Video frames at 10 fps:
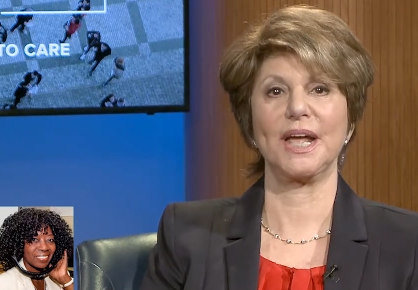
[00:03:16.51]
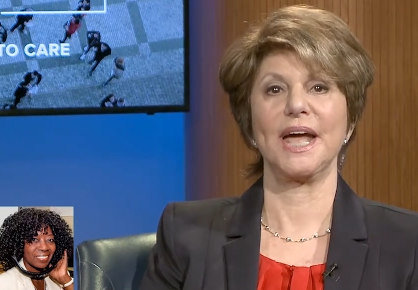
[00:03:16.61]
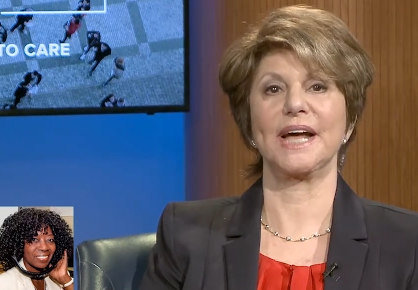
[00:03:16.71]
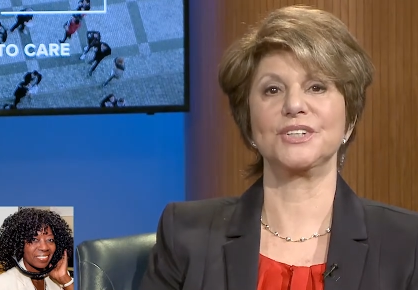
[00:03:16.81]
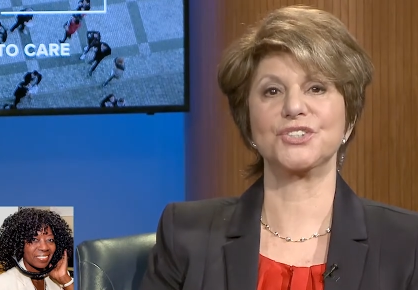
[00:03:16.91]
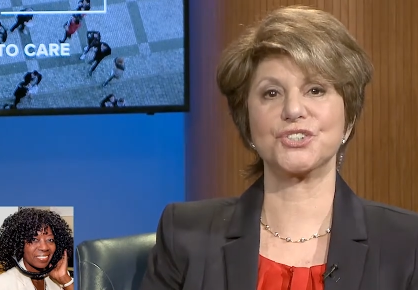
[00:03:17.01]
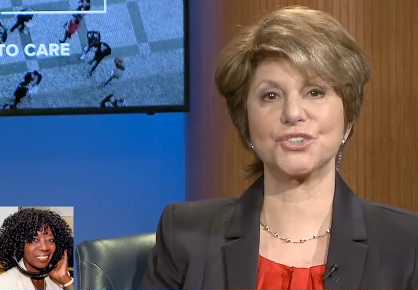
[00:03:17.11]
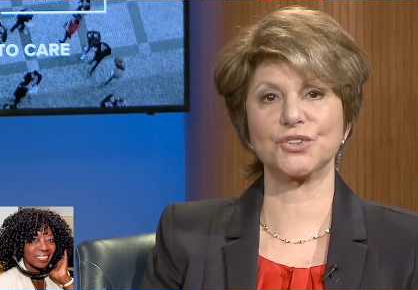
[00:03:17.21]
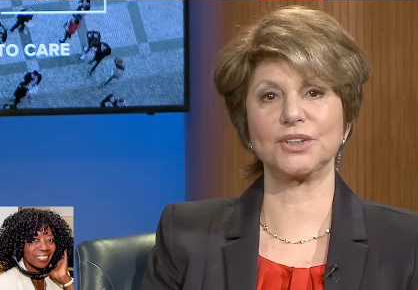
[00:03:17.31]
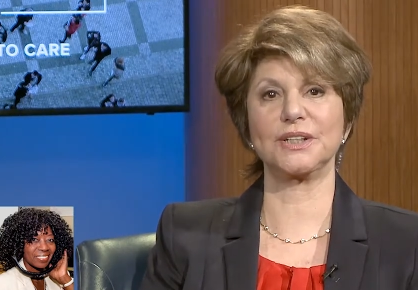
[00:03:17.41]
Speaker 1: And
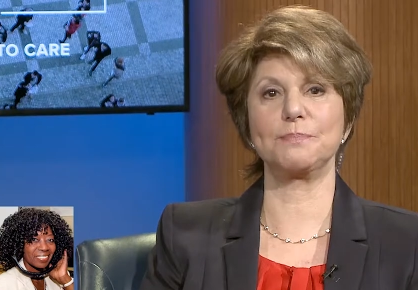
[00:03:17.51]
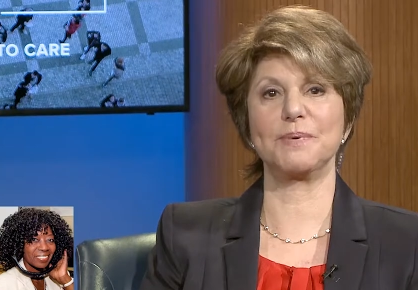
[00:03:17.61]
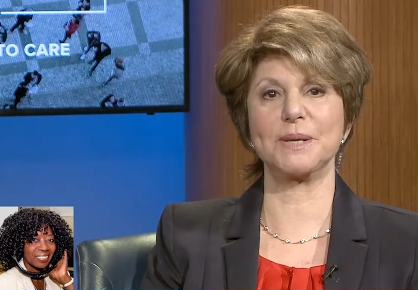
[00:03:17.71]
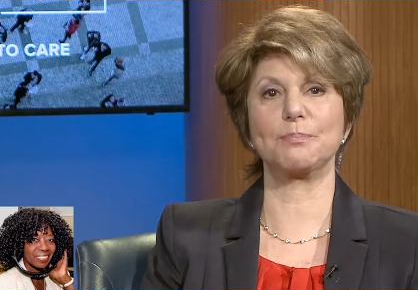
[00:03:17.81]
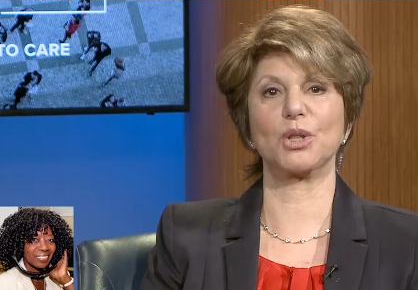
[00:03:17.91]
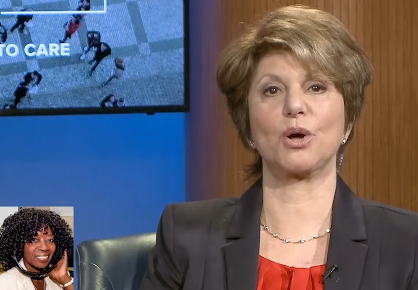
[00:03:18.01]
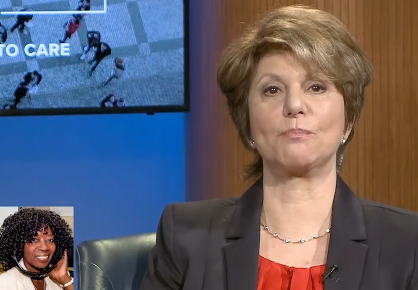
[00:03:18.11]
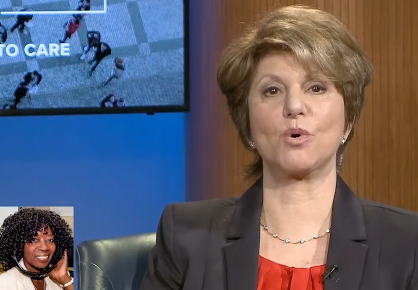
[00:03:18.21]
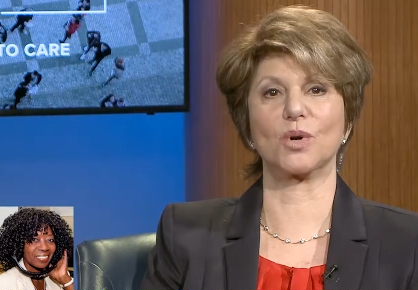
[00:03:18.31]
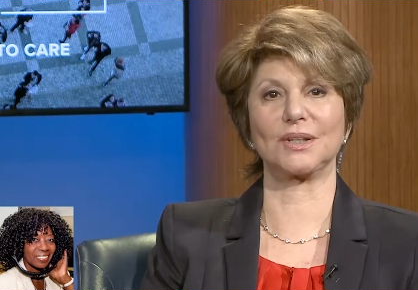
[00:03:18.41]
certainly, people are
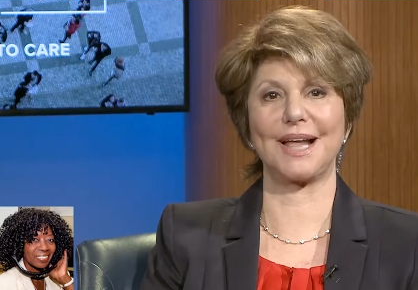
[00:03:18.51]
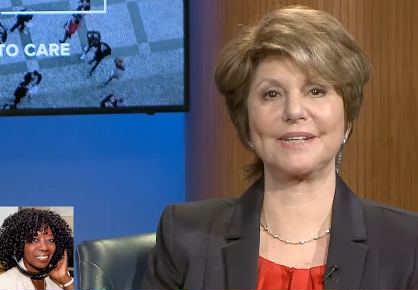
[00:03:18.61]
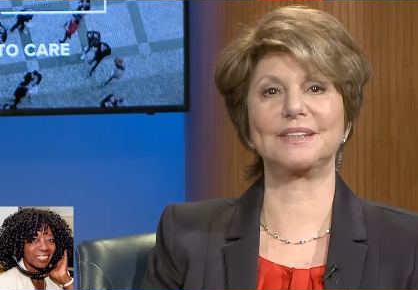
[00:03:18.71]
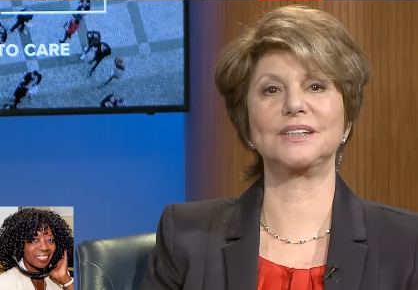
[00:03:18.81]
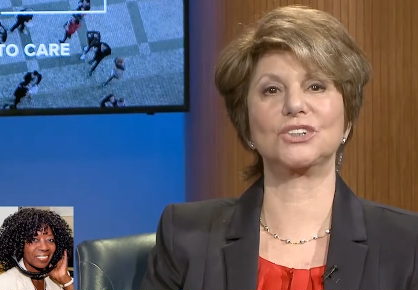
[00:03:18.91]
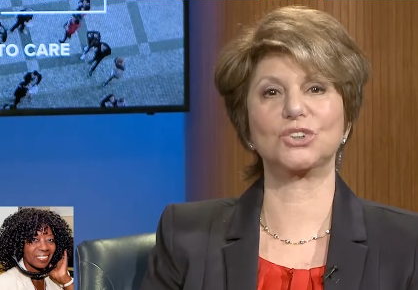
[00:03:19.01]
more likely to